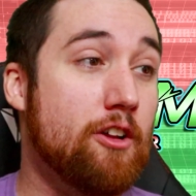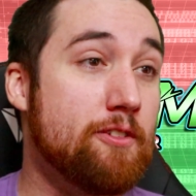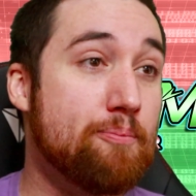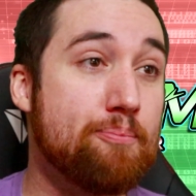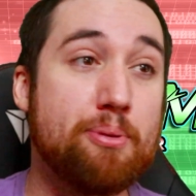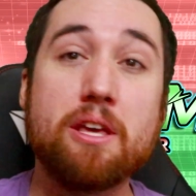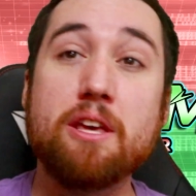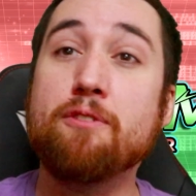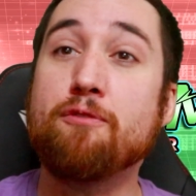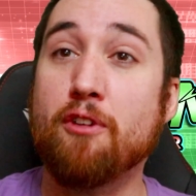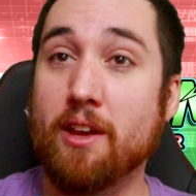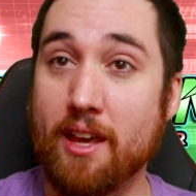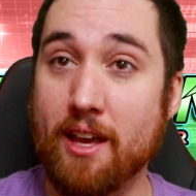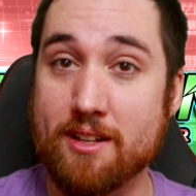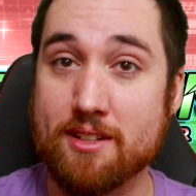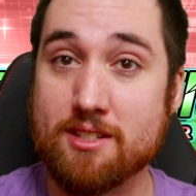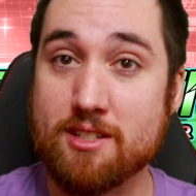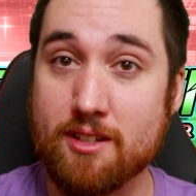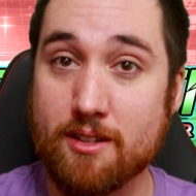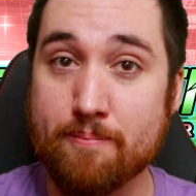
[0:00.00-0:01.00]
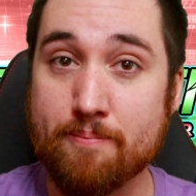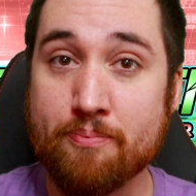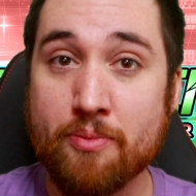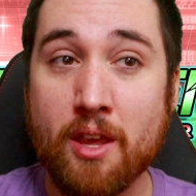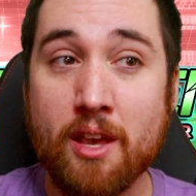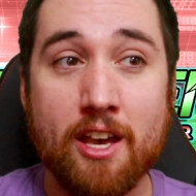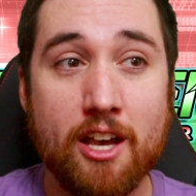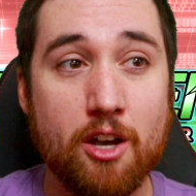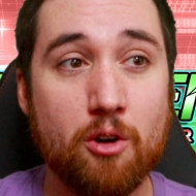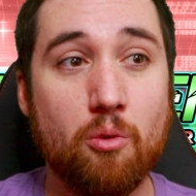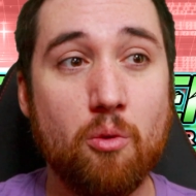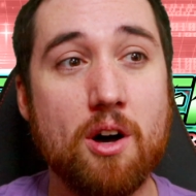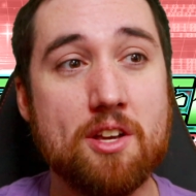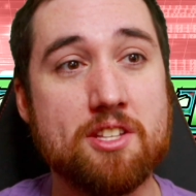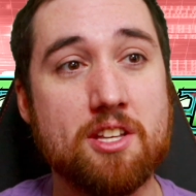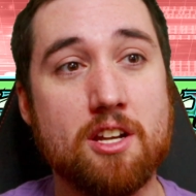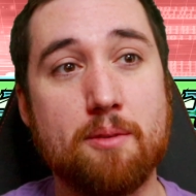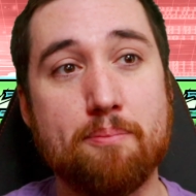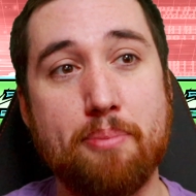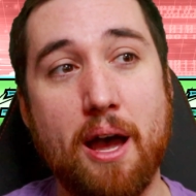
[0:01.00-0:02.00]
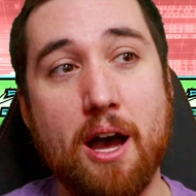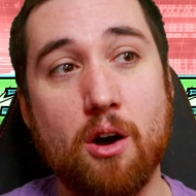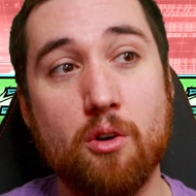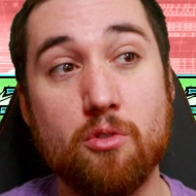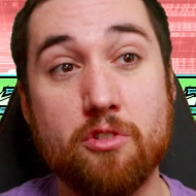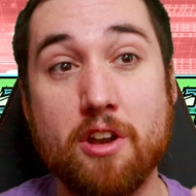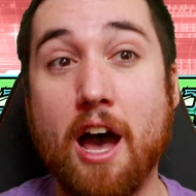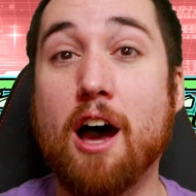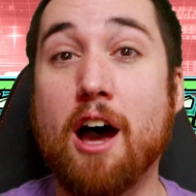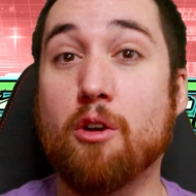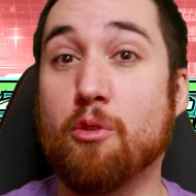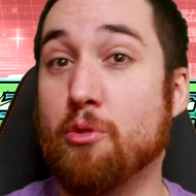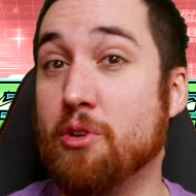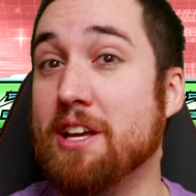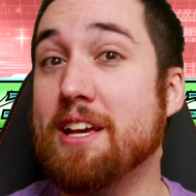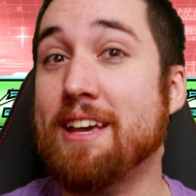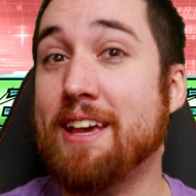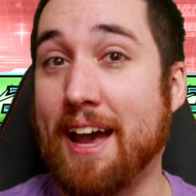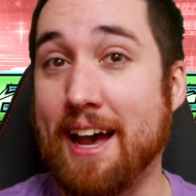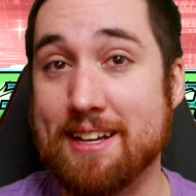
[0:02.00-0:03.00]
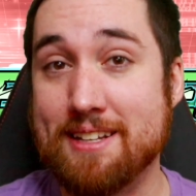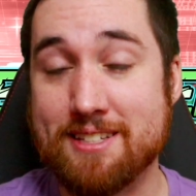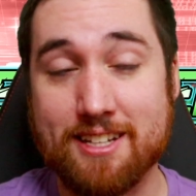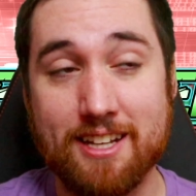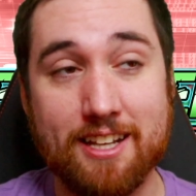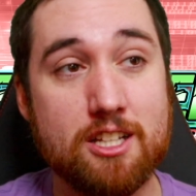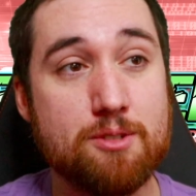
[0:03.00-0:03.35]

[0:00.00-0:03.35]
beef against him. It wasn't about not recasting,